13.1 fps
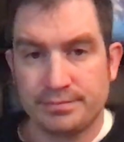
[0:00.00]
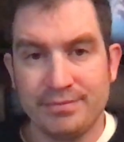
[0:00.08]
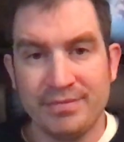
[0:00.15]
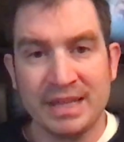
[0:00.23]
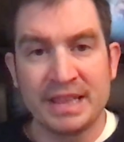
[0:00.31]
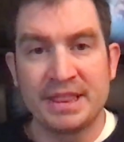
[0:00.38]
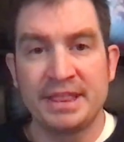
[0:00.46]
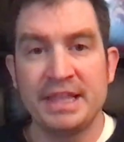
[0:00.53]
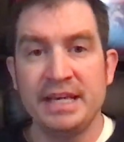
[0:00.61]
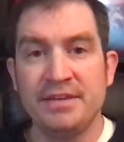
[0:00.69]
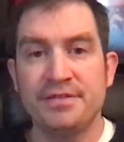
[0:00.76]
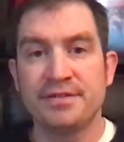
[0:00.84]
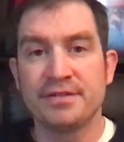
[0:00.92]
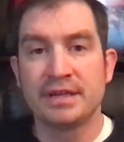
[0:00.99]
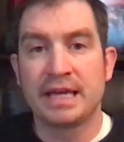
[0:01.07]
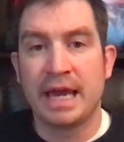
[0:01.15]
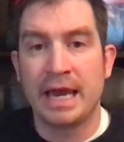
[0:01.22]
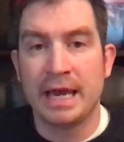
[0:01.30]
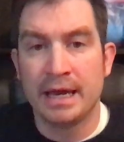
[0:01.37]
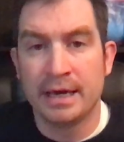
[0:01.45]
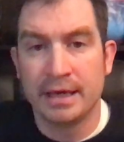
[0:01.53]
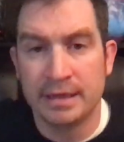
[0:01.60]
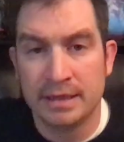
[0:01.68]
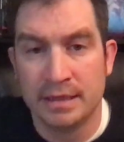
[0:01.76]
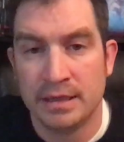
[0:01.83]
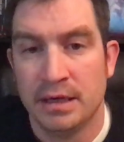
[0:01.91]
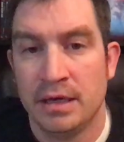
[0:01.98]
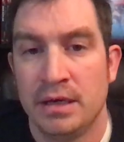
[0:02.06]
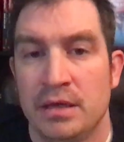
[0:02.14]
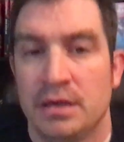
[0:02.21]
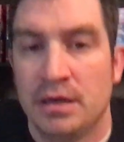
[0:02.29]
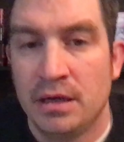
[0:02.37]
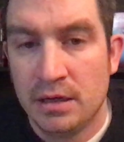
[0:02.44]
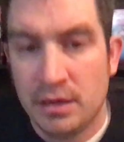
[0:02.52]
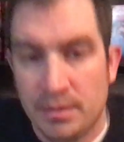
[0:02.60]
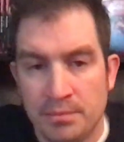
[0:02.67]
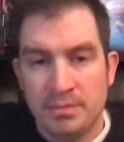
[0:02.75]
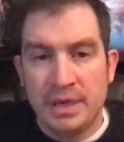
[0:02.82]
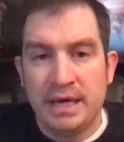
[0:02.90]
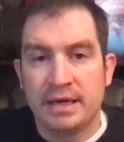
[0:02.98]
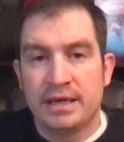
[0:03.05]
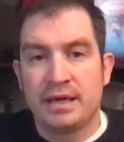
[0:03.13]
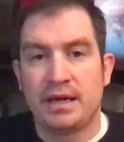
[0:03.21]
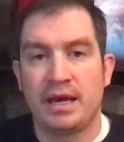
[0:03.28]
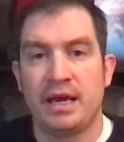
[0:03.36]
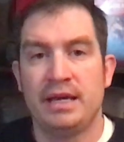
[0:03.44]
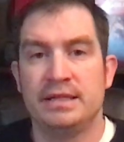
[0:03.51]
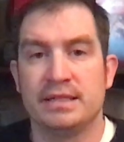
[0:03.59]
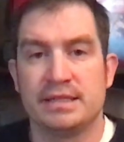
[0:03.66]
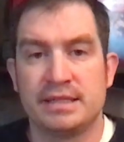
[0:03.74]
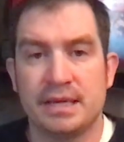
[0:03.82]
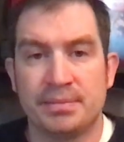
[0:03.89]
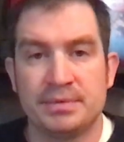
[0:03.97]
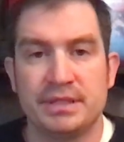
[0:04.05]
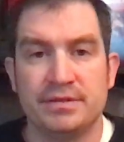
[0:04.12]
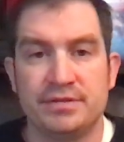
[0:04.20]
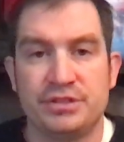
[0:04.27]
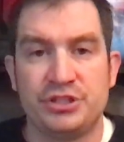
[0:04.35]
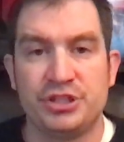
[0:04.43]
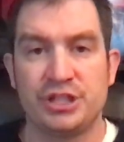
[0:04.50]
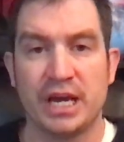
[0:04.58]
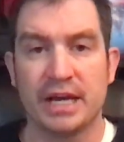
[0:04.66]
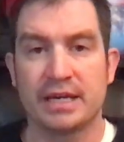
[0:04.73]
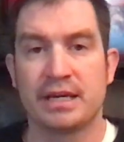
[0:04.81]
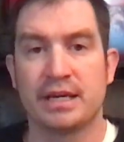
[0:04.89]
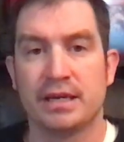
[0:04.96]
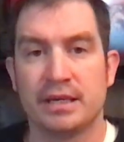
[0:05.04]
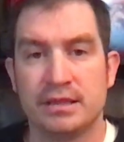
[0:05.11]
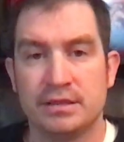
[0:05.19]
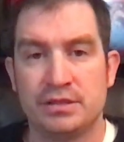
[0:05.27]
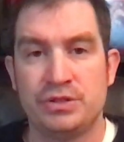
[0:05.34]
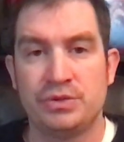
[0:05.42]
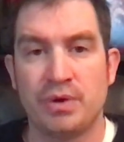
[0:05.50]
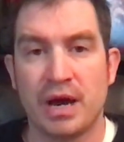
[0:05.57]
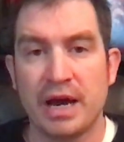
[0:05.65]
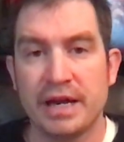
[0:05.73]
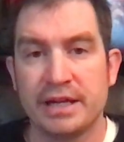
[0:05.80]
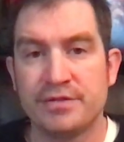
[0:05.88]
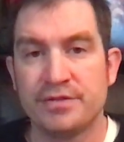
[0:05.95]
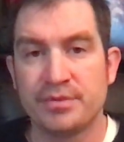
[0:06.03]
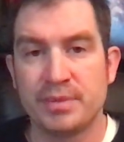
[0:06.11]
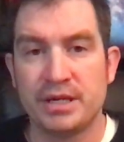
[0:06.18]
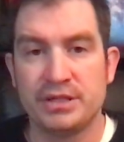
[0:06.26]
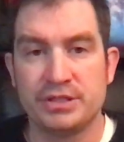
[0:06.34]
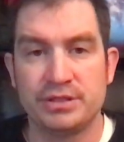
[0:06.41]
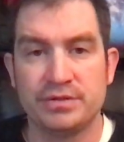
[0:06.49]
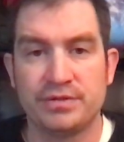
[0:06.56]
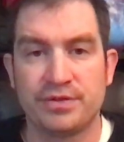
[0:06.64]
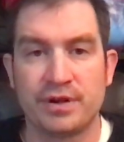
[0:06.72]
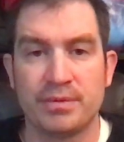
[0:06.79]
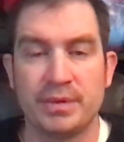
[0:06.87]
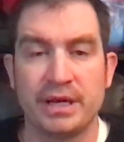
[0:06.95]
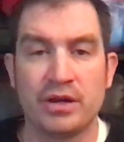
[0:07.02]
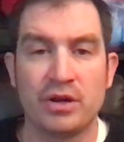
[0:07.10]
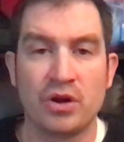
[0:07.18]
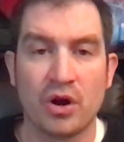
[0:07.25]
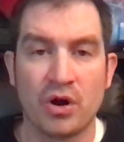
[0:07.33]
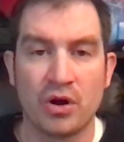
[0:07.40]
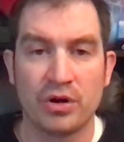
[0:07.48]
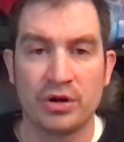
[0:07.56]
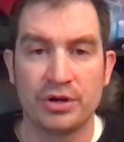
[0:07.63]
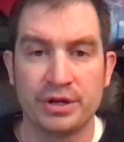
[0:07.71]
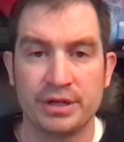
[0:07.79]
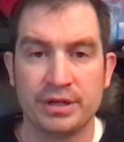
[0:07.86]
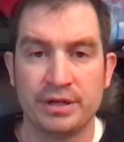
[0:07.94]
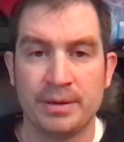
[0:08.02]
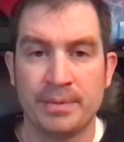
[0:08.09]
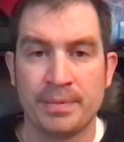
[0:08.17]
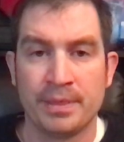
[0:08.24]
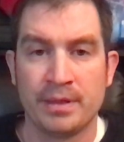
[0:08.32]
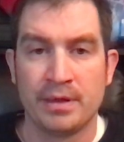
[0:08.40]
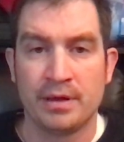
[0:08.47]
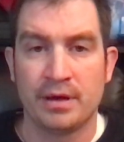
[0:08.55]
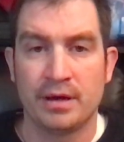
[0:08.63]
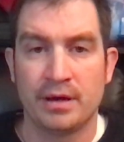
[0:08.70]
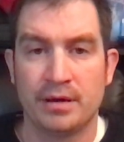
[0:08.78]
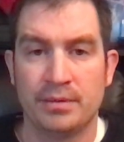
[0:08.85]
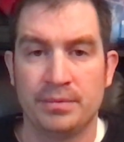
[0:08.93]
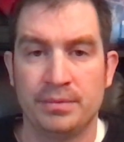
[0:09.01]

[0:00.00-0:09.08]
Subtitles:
thief can make a deceptive check to hide information from a guard, a